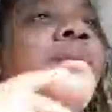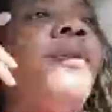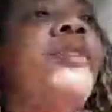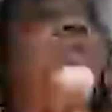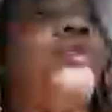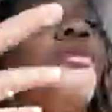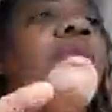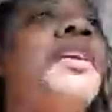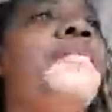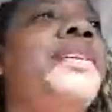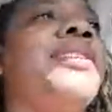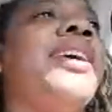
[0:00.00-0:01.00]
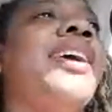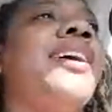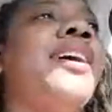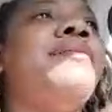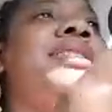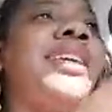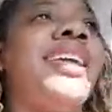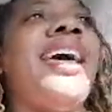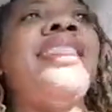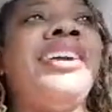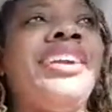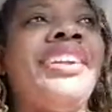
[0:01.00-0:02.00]
I'm a mother of 3, but it's like, come
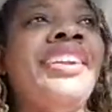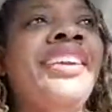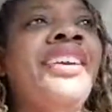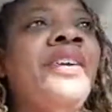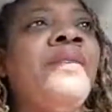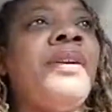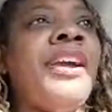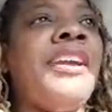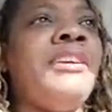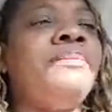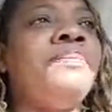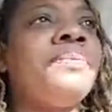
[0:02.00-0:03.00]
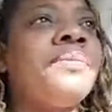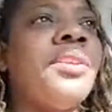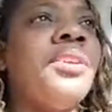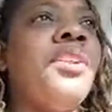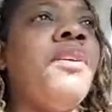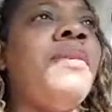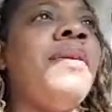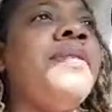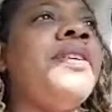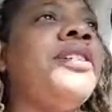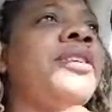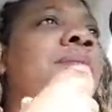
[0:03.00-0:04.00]
together, right?
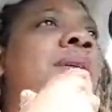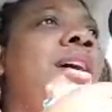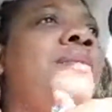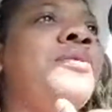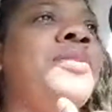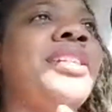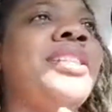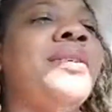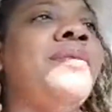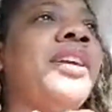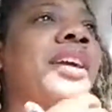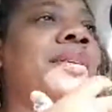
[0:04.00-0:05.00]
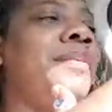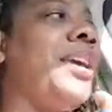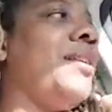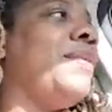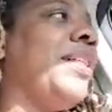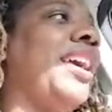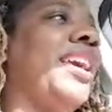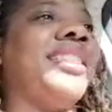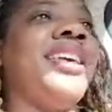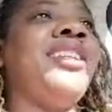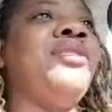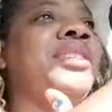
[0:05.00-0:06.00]
Maybe there's a mom who needs someone to come in, but
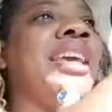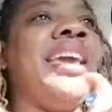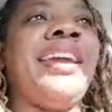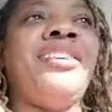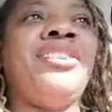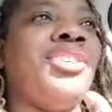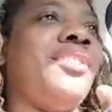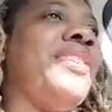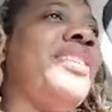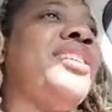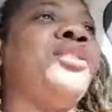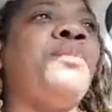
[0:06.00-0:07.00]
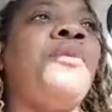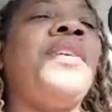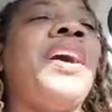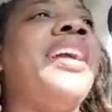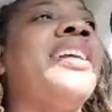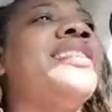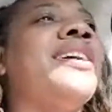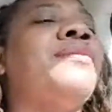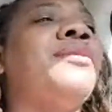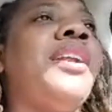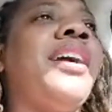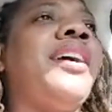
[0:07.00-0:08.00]
like they do daycare services or provide
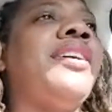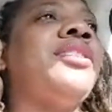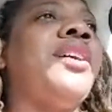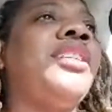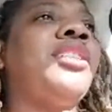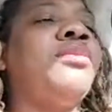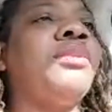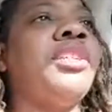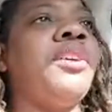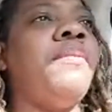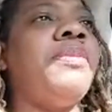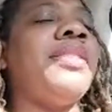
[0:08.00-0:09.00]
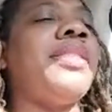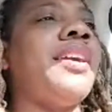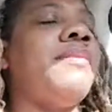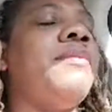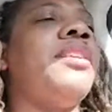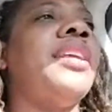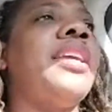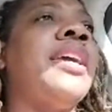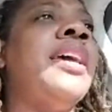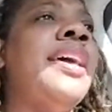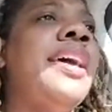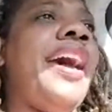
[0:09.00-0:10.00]
them. So I just really hope that
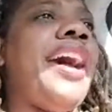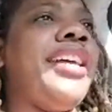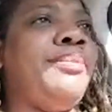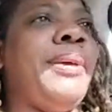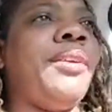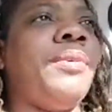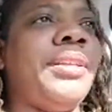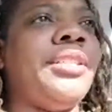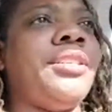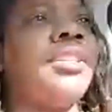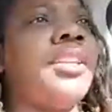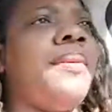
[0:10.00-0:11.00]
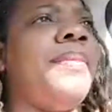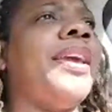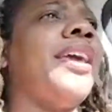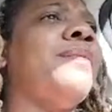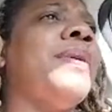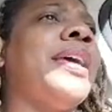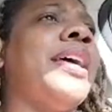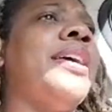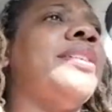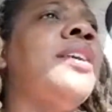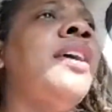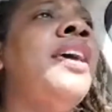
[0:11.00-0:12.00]
community aspect really starts coming in,
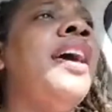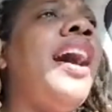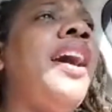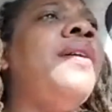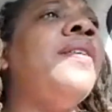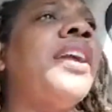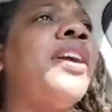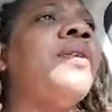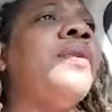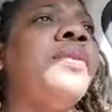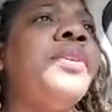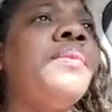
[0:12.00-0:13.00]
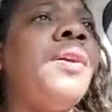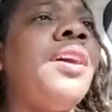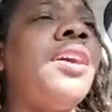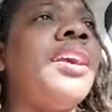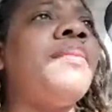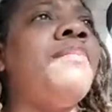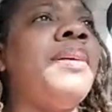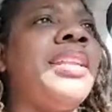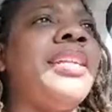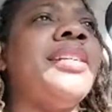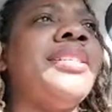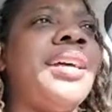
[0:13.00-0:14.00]
because I don't care who you are.
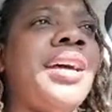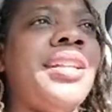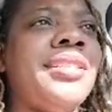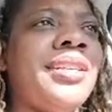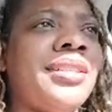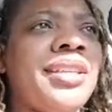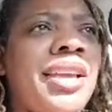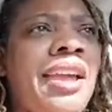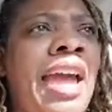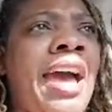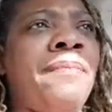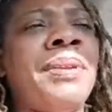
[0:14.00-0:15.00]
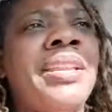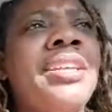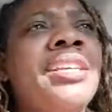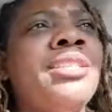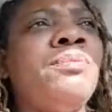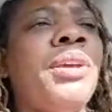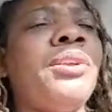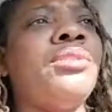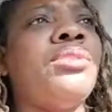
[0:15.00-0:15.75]
Money does not dictate happiness, but your